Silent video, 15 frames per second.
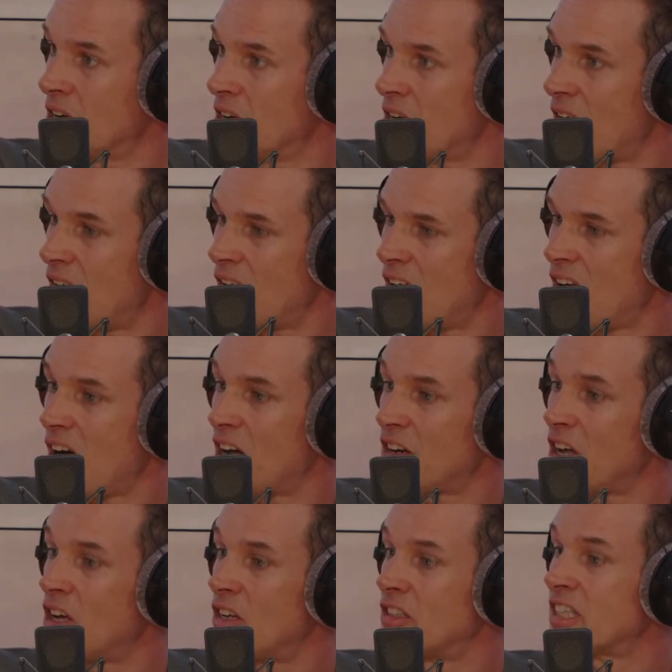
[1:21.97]

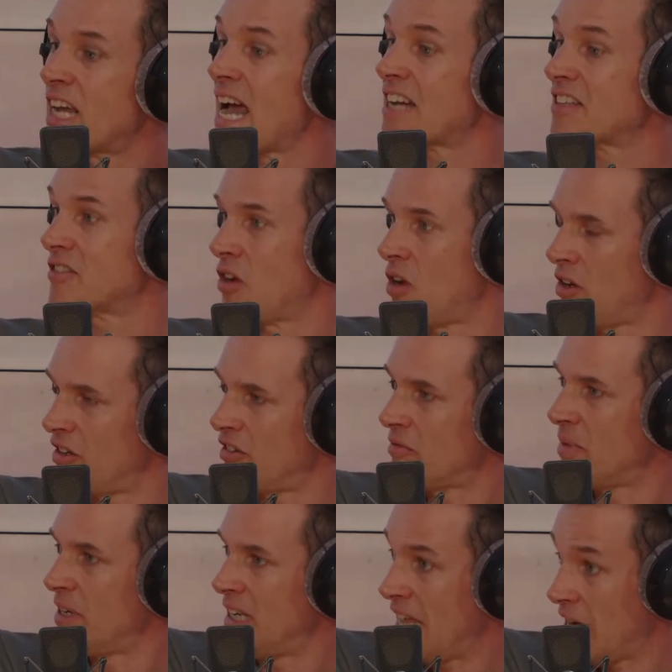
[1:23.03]
hard-earned tax dollars
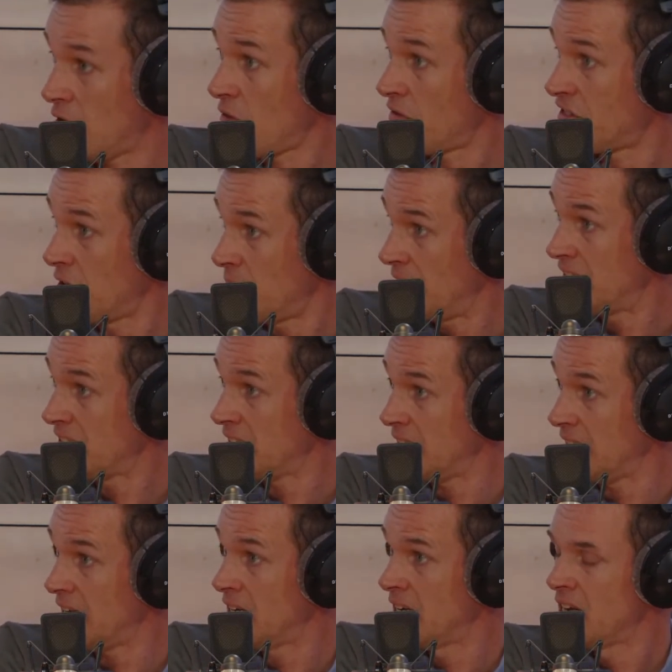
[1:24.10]
being let off so
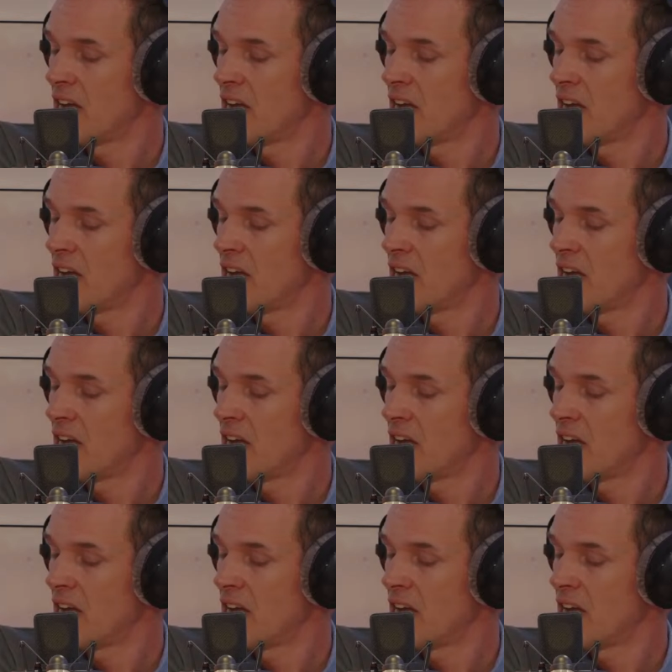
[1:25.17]
easily?